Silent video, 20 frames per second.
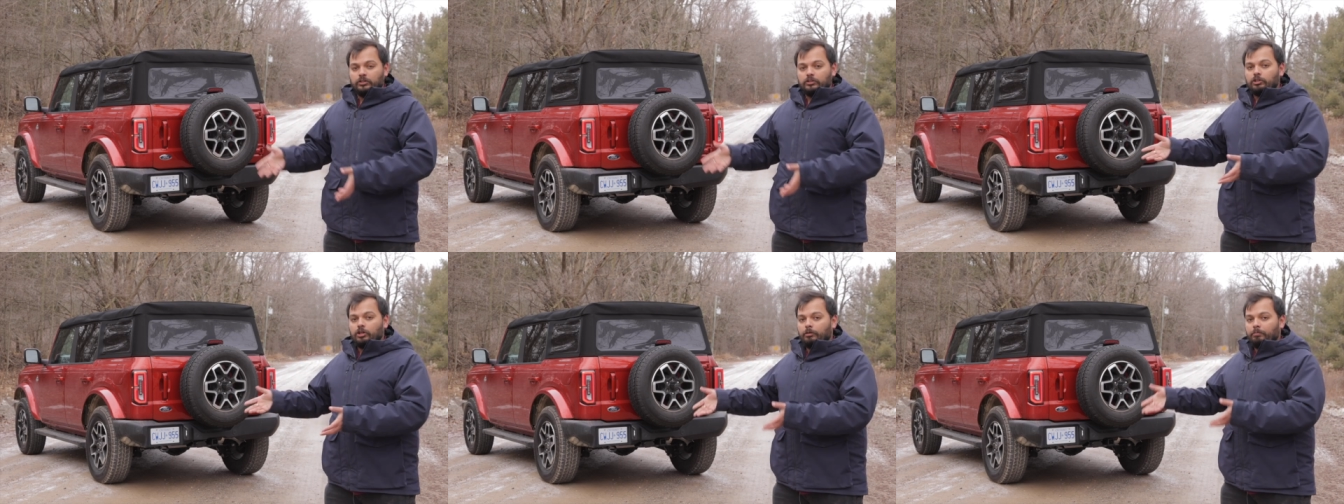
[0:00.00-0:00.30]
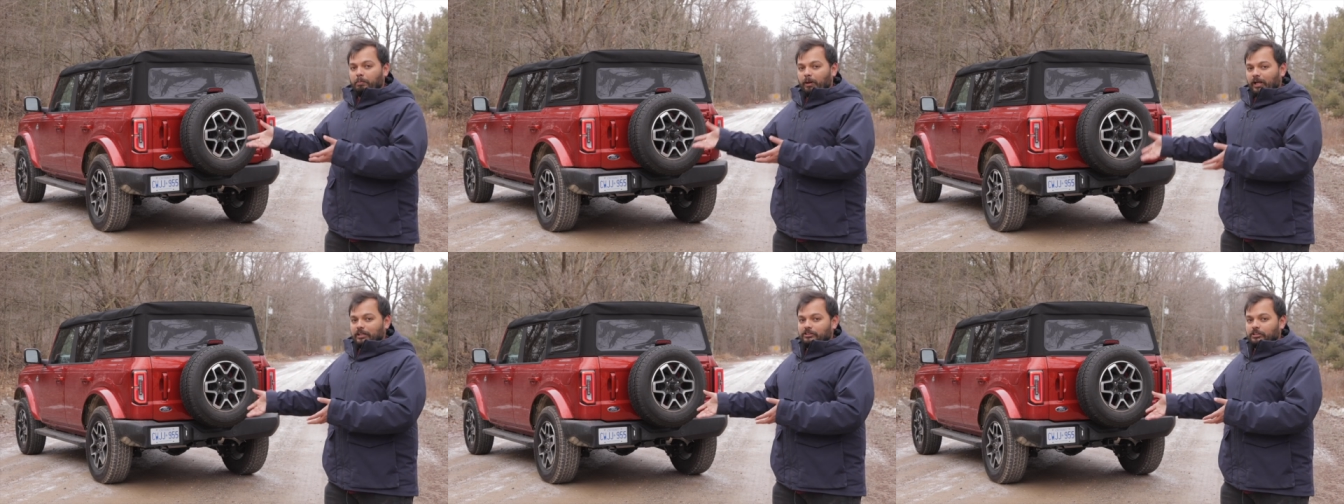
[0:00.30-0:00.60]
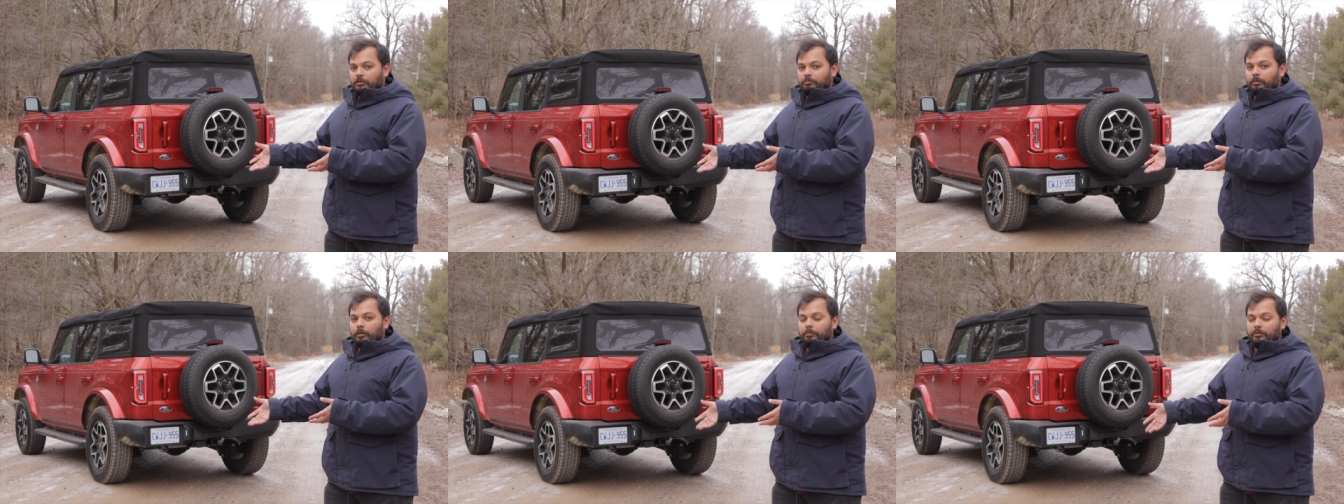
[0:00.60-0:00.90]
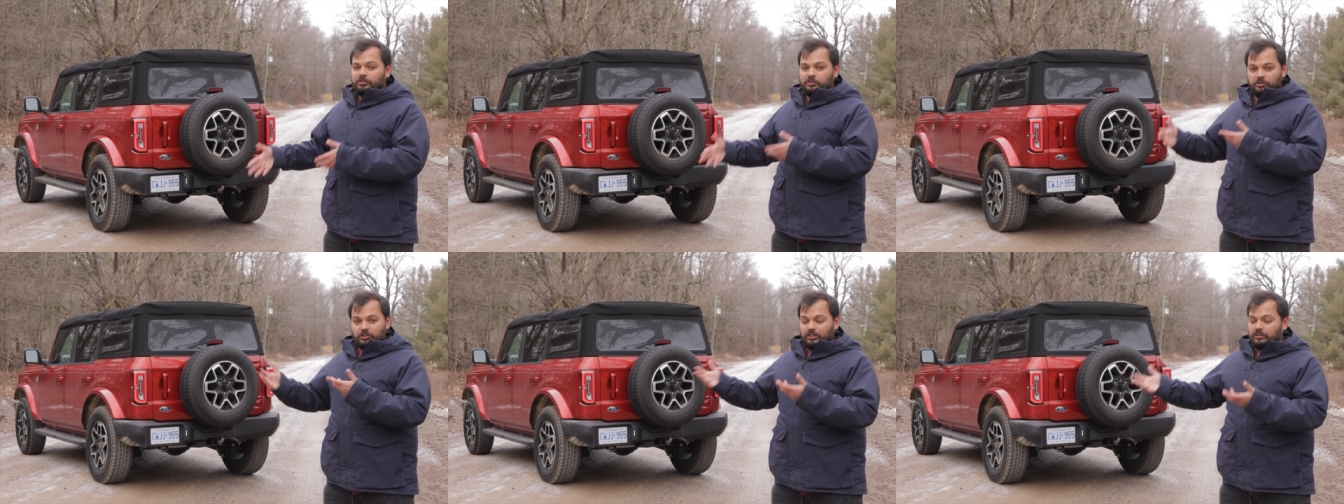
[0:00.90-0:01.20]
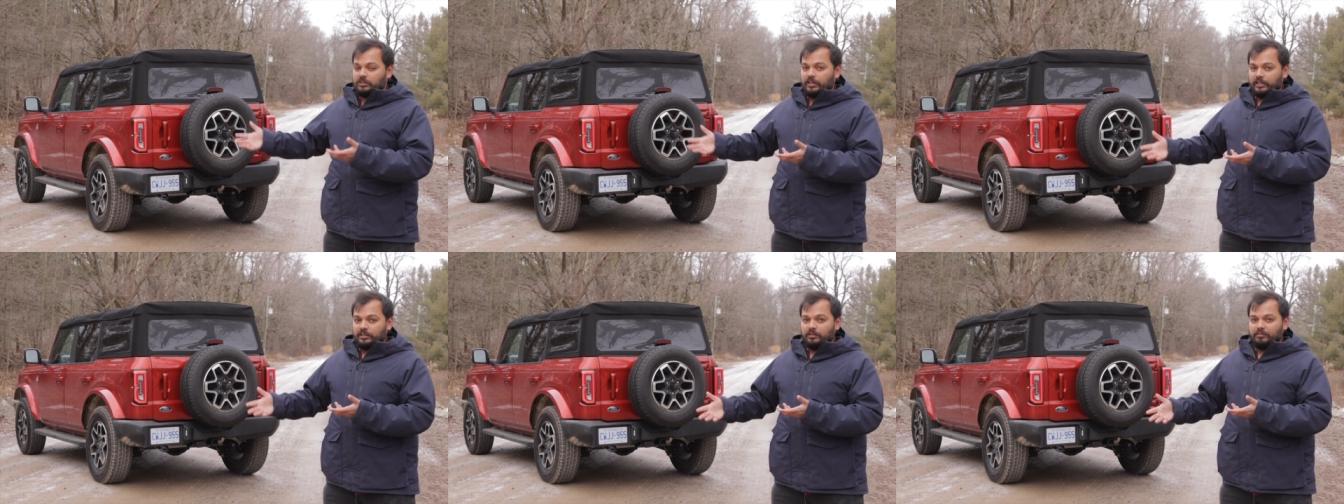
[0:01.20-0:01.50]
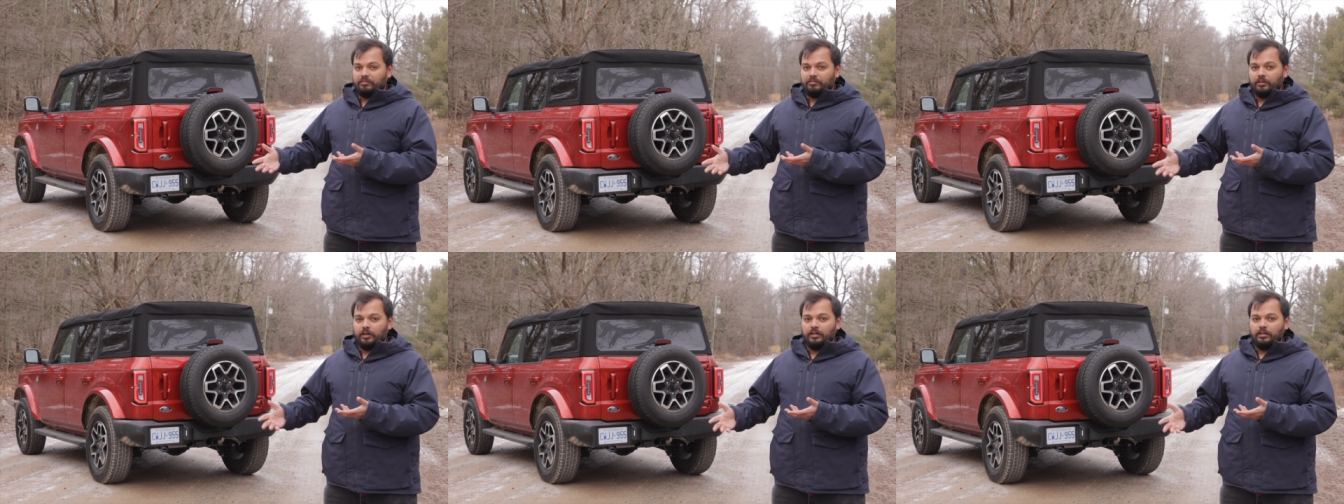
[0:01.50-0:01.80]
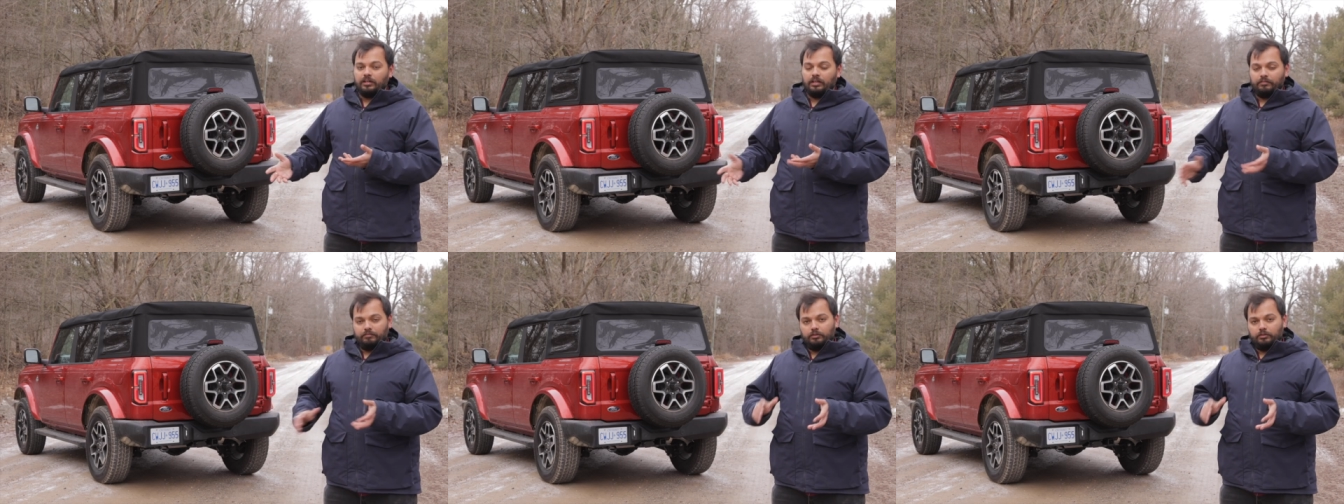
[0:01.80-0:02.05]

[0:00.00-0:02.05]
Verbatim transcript: so it's got plastic bumpers just like the front.